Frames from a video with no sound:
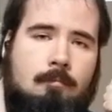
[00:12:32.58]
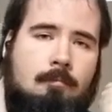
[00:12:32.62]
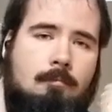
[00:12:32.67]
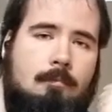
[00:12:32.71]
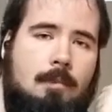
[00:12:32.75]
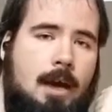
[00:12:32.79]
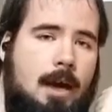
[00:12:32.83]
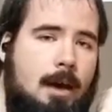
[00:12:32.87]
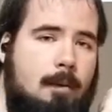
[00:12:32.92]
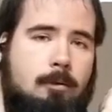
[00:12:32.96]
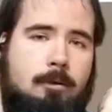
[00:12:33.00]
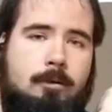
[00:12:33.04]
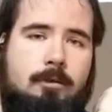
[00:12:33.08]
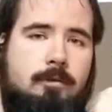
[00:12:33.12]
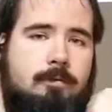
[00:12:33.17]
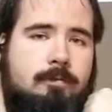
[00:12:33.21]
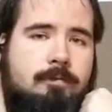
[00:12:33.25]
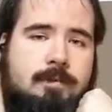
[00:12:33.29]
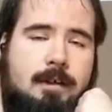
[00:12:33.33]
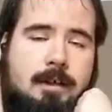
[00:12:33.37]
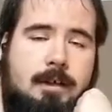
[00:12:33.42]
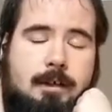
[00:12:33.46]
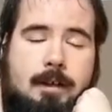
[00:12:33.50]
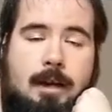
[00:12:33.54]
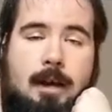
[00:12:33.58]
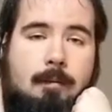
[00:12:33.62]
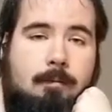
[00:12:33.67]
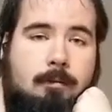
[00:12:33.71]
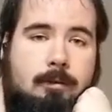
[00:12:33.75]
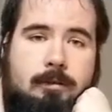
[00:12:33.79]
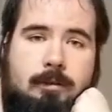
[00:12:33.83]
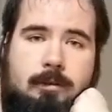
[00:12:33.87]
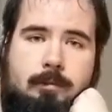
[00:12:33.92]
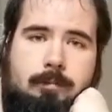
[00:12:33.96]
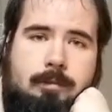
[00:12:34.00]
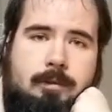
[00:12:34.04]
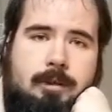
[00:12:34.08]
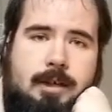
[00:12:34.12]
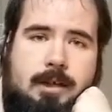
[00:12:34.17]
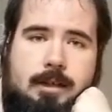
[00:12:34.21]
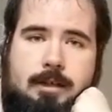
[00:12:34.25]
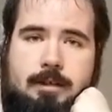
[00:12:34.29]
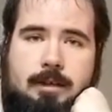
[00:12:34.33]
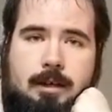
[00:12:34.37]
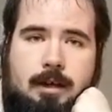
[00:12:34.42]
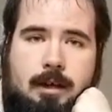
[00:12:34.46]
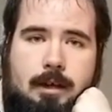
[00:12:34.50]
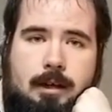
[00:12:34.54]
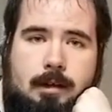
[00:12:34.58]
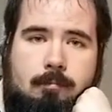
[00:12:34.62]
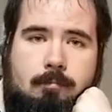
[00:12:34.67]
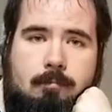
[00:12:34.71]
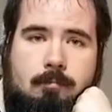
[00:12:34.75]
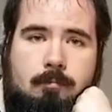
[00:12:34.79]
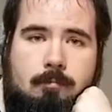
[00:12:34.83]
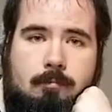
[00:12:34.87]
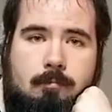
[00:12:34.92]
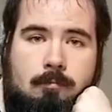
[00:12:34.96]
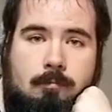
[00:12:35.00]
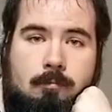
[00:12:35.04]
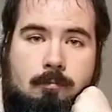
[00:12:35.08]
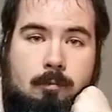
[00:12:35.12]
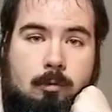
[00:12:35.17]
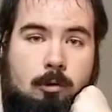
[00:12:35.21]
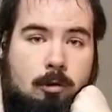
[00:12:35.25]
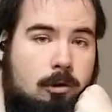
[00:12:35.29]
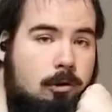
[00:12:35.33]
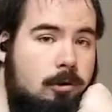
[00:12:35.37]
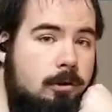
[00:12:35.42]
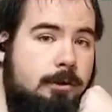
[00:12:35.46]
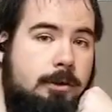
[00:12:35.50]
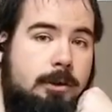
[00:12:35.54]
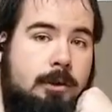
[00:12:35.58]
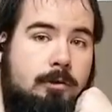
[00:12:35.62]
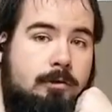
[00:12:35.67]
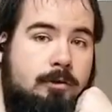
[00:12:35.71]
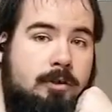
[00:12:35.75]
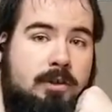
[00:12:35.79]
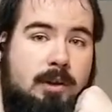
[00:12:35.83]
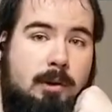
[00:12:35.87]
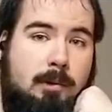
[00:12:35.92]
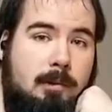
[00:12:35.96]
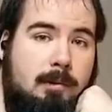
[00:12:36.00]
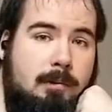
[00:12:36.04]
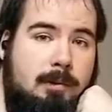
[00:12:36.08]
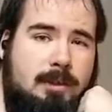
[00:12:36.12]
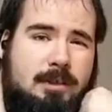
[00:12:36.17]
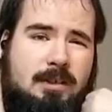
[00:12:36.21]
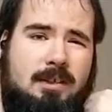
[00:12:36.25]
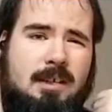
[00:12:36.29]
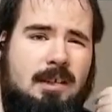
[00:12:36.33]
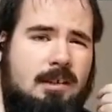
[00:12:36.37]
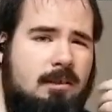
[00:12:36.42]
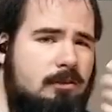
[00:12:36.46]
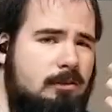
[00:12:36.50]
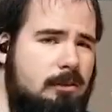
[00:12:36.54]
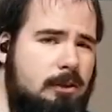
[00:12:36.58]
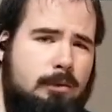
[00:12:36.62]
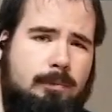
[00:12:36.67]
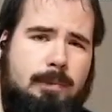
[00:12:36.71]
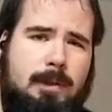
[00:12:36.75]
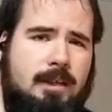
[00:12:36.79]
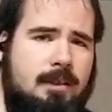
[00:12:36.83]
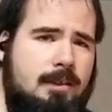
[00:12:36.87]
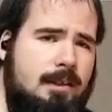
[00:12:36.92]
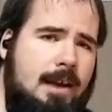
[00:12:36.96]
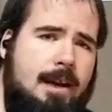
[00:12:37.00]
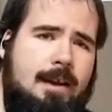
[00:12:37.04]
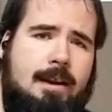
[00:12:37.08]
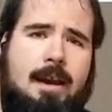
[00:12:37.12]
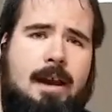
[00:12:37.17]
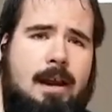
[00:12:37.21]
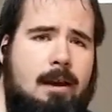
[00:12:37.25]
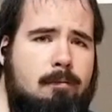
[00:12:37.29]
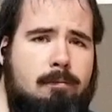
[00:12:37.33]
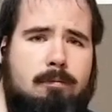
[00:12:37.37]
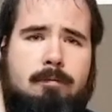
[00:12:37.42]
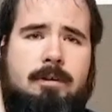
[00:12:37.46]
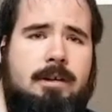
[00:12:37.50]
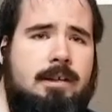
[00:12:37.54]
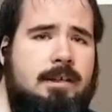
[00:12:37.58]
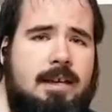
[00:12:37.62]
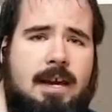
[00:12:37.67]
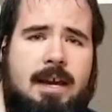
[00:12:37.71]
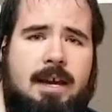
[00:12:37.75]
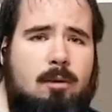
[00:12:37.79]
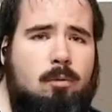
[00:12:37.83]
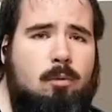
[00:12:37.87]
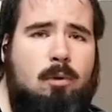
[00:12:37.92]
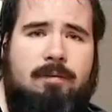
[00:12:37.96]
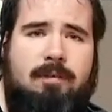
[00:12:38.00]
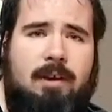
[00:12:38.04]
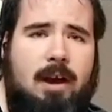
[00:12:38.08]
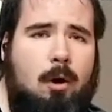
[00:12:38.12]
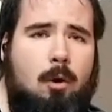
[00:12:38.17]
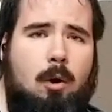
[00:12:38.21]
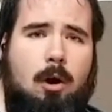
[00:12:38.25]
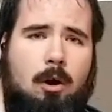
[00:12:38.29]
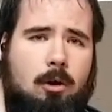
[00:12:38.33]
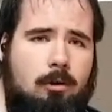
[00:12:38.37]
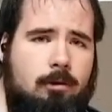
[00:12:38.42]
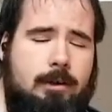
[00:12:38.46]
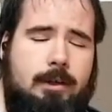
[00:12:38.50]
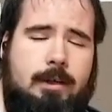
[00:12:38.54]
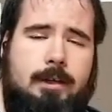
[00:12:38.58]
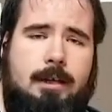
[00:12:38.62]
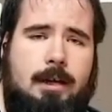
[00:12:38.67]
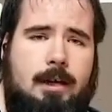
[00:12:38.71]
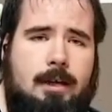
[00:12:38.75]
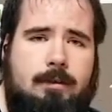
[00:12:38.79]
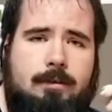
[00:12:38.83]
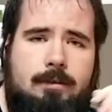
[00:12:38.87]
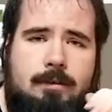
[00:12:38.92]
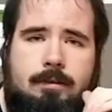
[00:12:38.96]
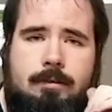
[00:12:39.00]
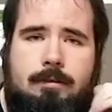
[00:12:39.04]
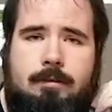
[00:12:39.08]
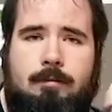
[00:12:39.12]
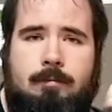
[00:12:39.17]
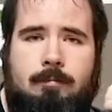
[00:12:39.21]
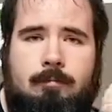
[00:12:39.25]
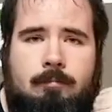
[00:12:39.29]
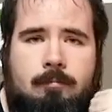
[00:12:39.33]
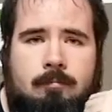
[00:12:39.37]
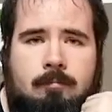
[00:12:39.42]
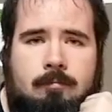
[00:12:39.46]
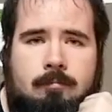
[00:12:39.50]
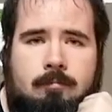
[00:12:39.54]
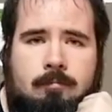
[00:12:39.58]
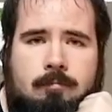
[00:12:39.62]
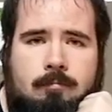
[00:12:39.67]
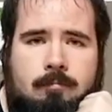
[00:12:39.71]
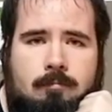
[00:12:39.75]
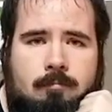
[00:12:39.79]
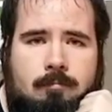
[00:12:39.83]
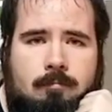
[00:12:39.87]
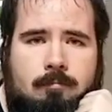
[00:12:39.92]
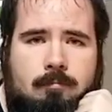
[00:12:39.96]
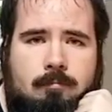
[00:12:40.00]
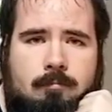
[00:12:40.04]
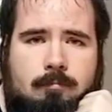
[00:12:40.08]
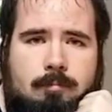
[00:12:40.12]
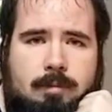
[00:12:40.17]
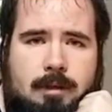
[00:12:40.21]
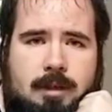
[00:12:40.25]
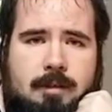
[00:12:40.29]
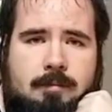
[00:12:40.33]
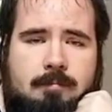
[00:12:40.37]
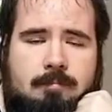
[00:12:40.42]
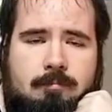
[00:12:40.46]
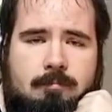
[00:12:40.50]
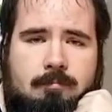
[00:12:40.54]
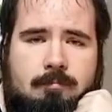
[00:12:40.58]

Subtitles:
have a little fun, have a little playtime. Lord knows some of us need a little bit of that every day with how hard it gets. But